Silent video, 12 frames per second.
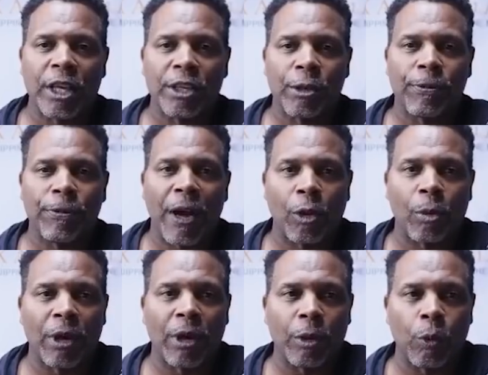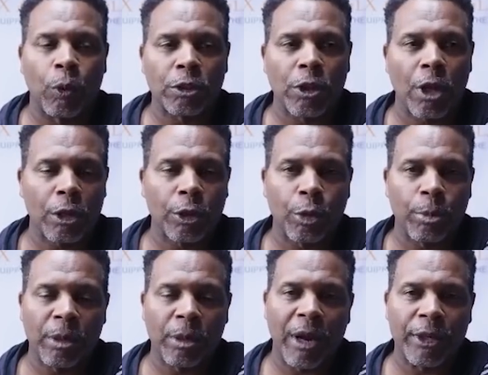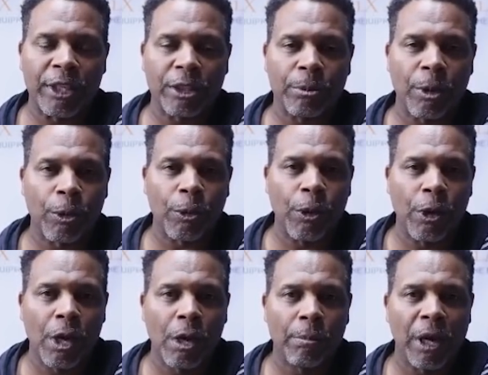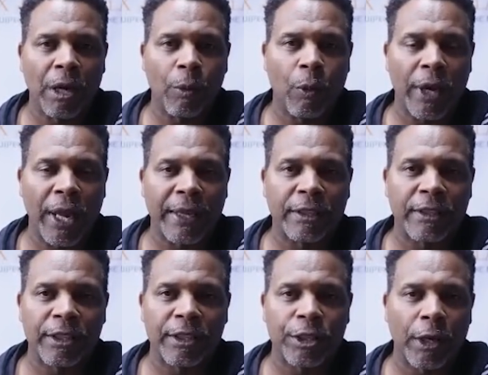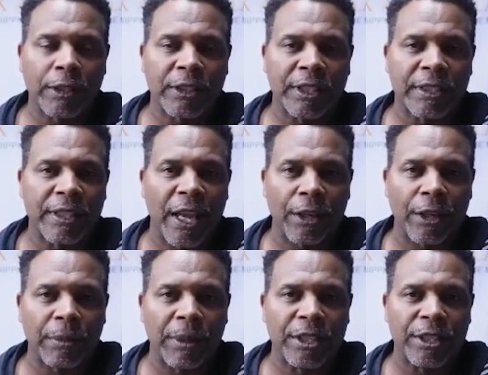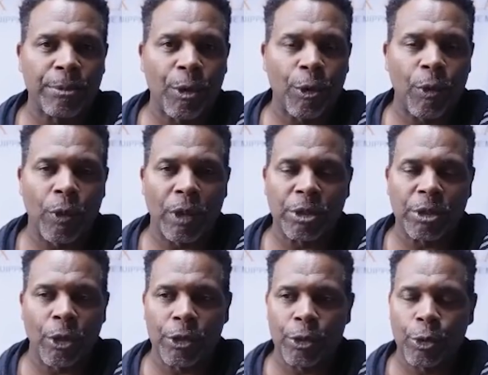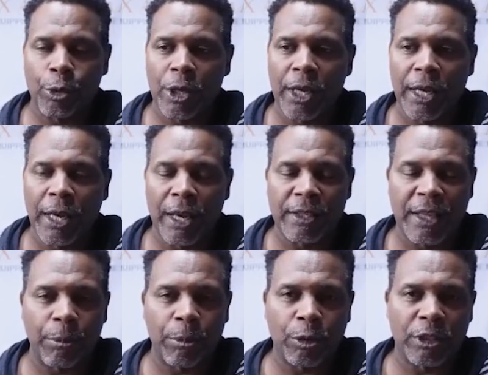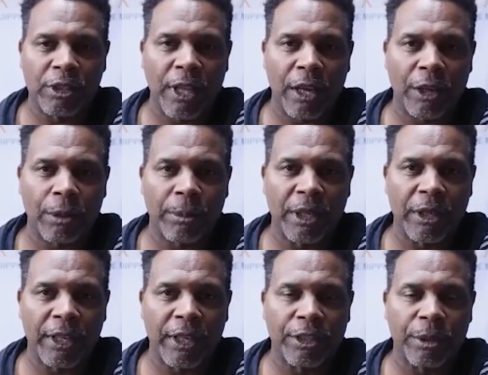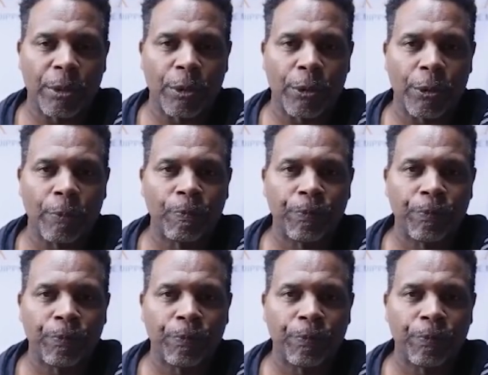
you'll follow, but we'll talk a little bit about Ichimoku. But when I get to the charts, it's not going to be Ichimoku. When I'm showing you examples, it's not going to be Ichimoku.